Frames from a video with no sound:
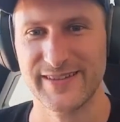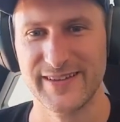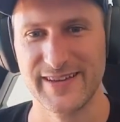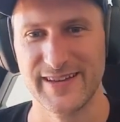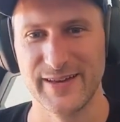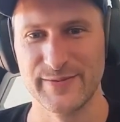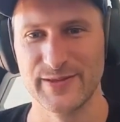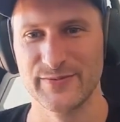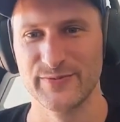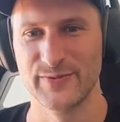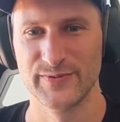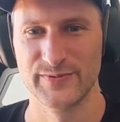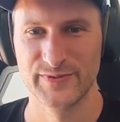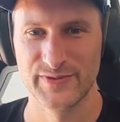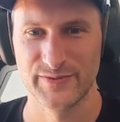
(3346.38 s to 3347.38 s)

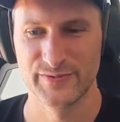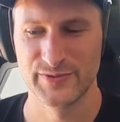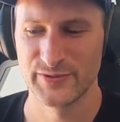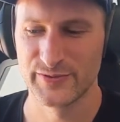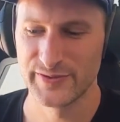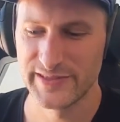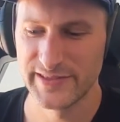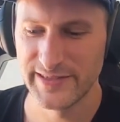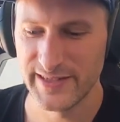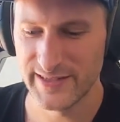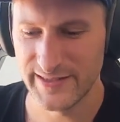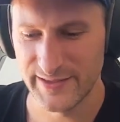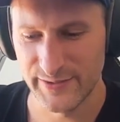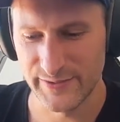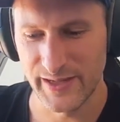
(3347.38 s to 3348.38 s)
the signal
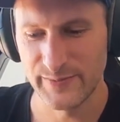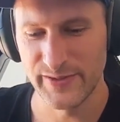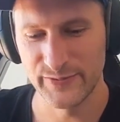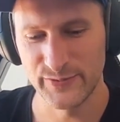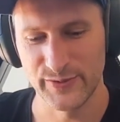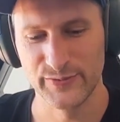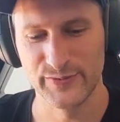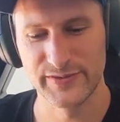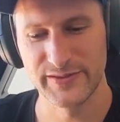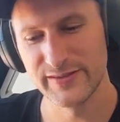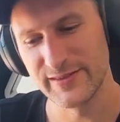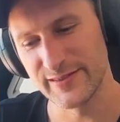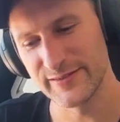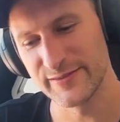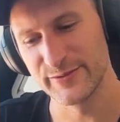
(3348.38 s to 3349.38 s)
that the IMF tried to
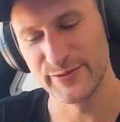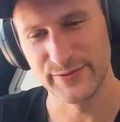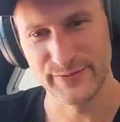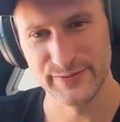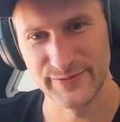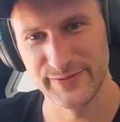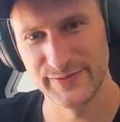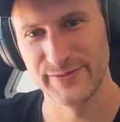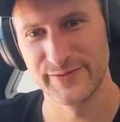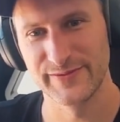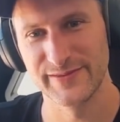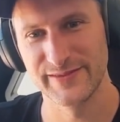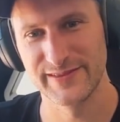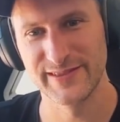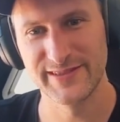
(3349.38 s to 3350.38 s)
send that, no,
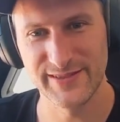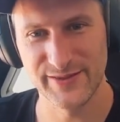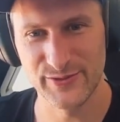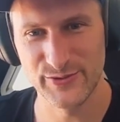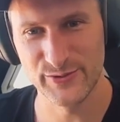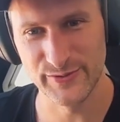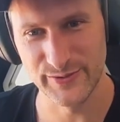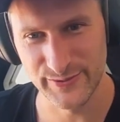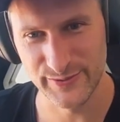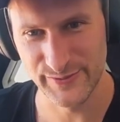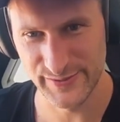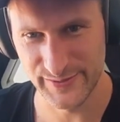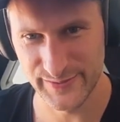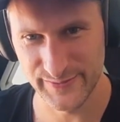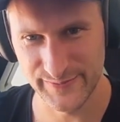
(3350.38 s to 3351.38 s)
the citizens should not
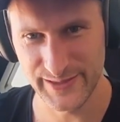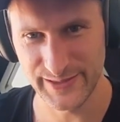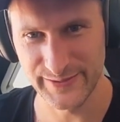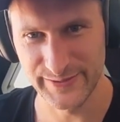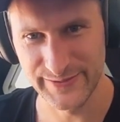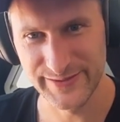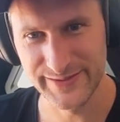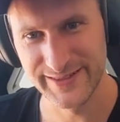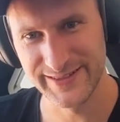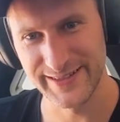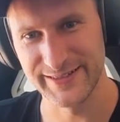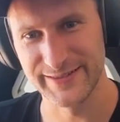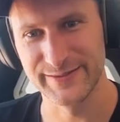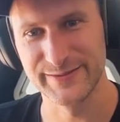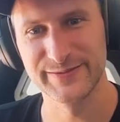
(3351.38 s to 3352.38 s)
use Bitcoin,
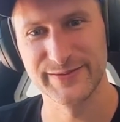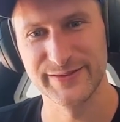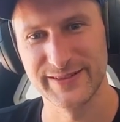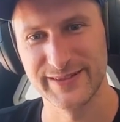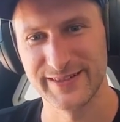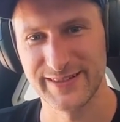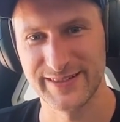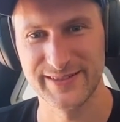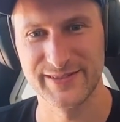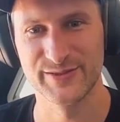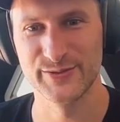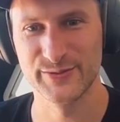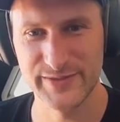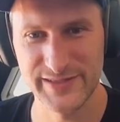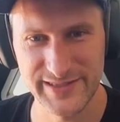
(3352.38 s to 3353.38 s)
kind of, right? Like it's
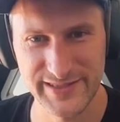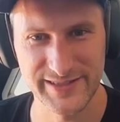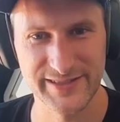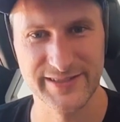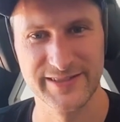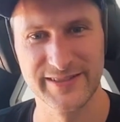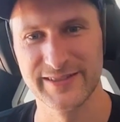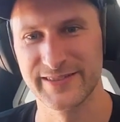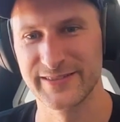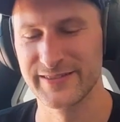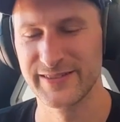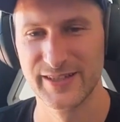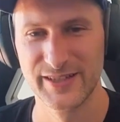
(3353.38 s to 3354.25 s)
too risky. And